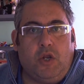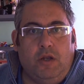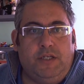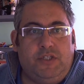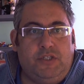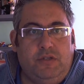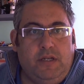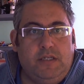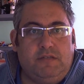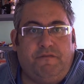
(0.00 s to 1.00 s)
College
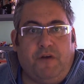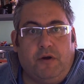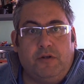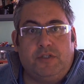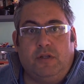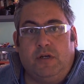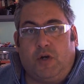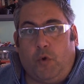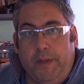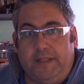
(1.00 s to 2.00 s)
students focused
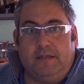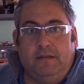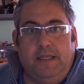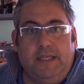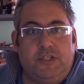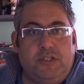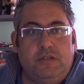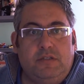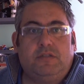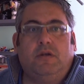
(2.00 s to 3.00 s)
on critical
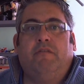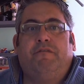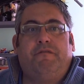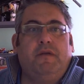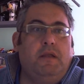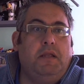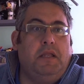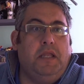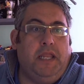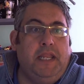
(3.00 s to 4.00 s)
issues of
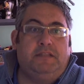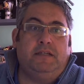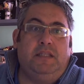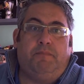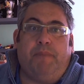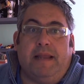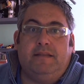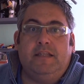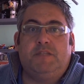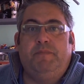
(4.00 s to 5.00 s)

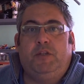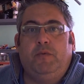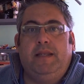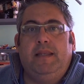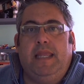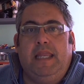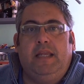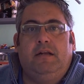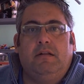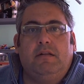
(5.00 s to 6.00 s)
interdependence between
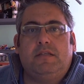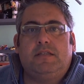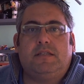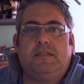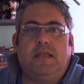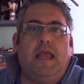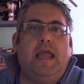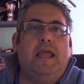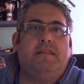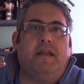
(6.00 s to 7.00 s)
eagles
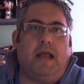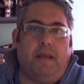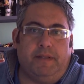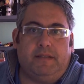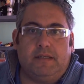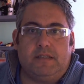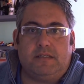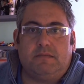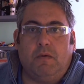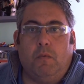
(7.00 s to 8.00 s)
and their
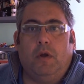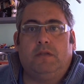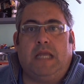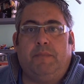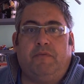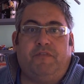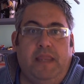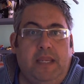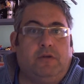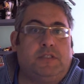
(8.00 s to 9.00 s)
habitats, what type of
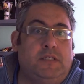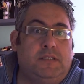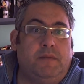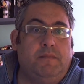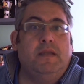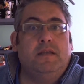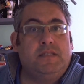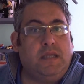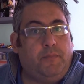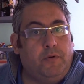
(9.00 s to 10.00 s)
ecosystem
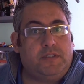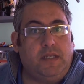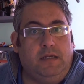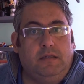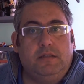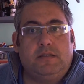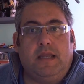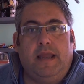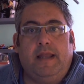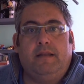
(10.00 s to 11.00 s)
supports
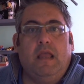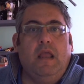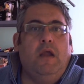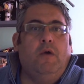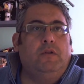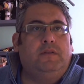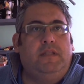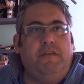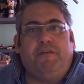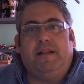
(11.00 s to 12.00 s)
eagles, and what
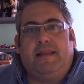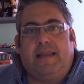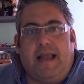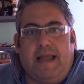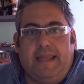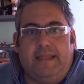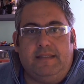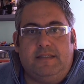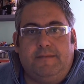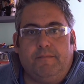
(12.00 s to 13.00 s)
different
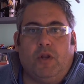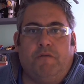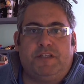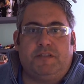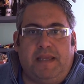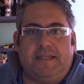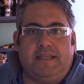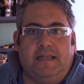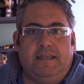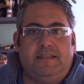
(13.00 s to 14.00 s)
kinds of
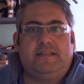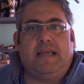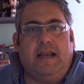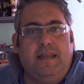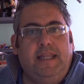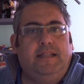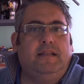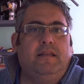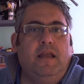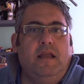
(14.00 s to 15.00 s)
specialists are
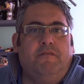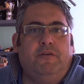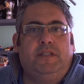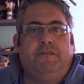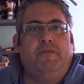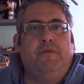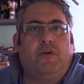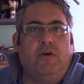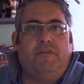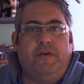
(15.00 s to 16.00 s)
needed for different
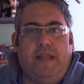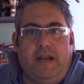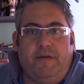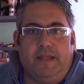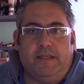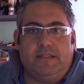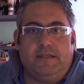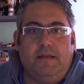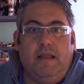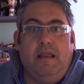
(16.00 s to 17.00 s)
recovery
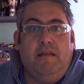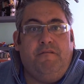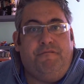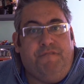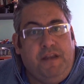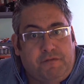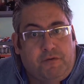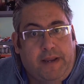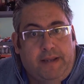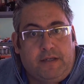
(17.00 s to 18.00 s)
areas. Fifth
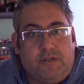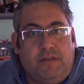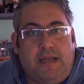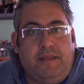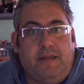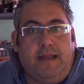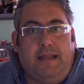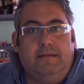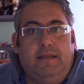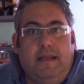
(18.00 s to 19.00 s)
graders, on the other
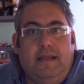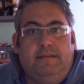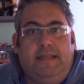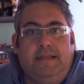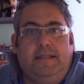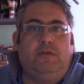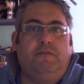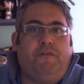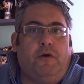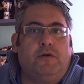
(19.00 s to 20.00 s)
hand, tended
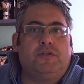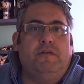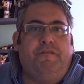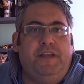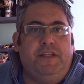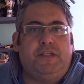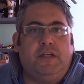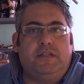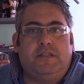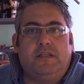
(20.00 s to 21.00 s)
to focus on
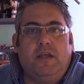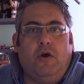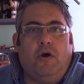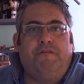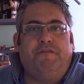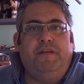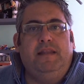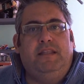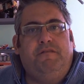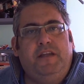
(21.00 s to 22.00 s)
features of
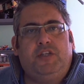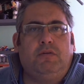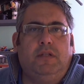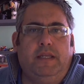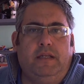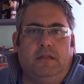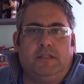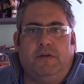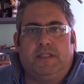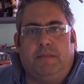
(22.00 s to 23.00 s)
individual
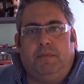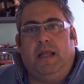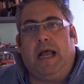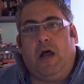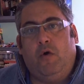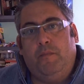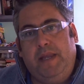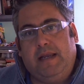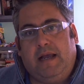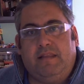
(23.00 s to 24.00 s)
eagles. For example, how
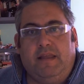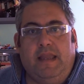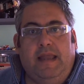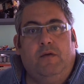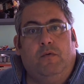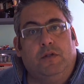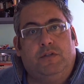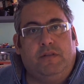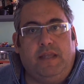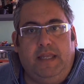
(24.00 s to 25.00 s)
big are they and what
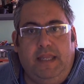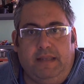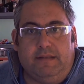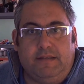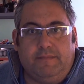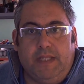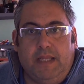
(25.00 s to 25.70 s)
do they eat?